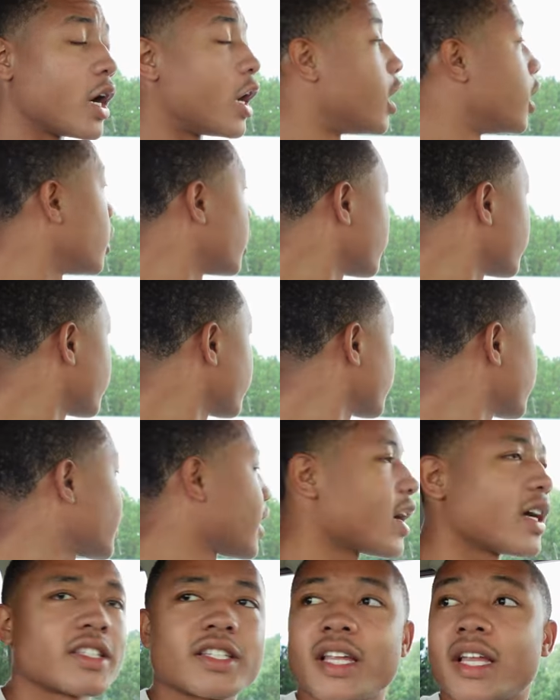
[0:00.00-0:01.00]
Um,
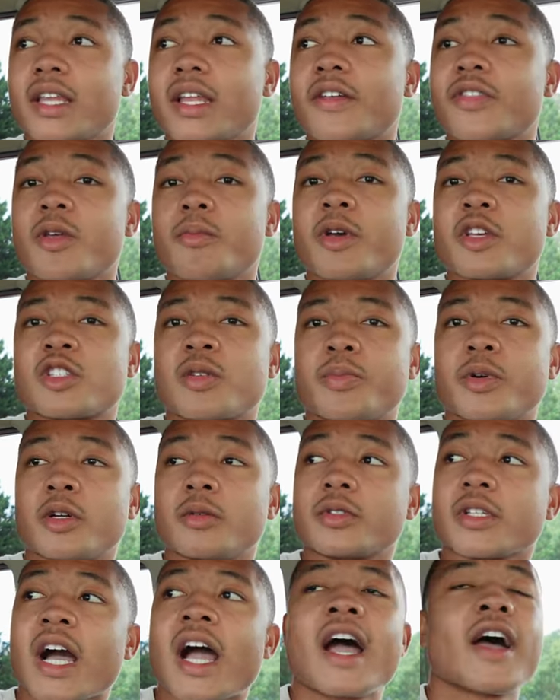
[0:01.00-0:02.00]
I said I didn't have the best of
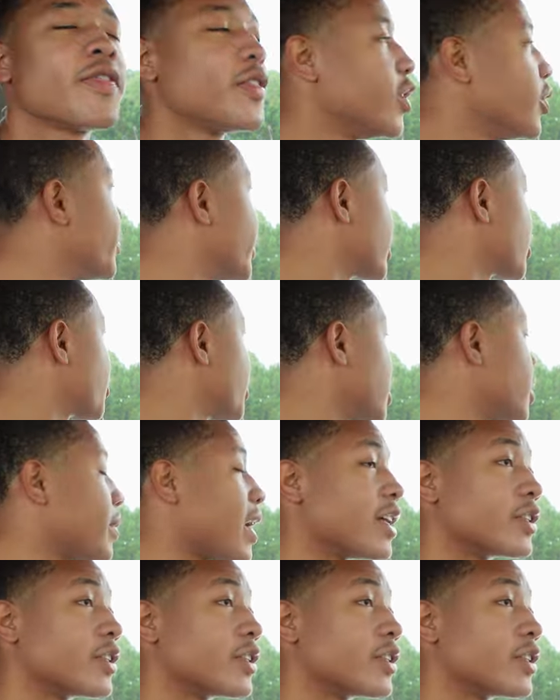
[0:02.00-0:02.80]
pumps. I had the best pump.